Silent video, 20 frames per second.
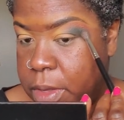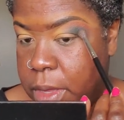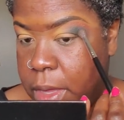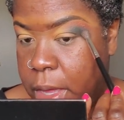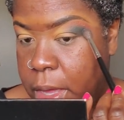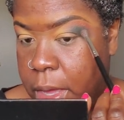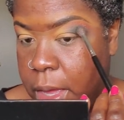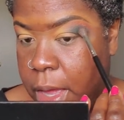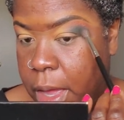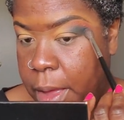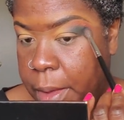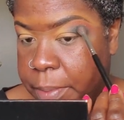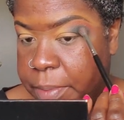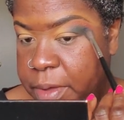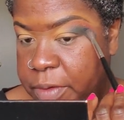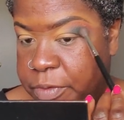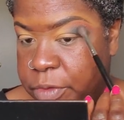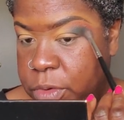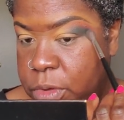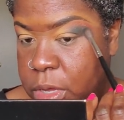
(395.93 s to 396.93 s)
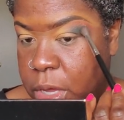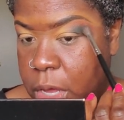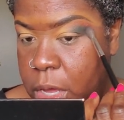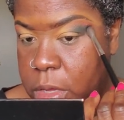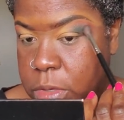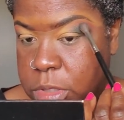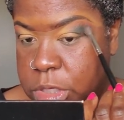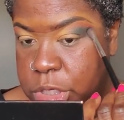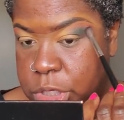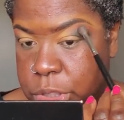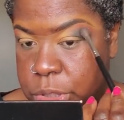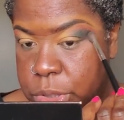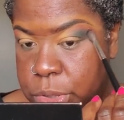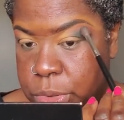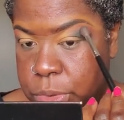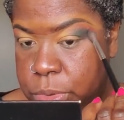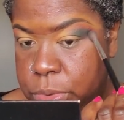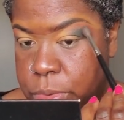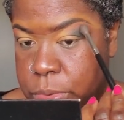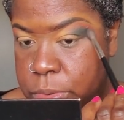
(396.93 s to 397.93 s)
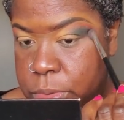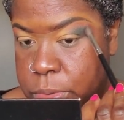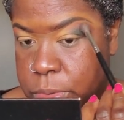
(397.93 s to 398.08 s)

If you go to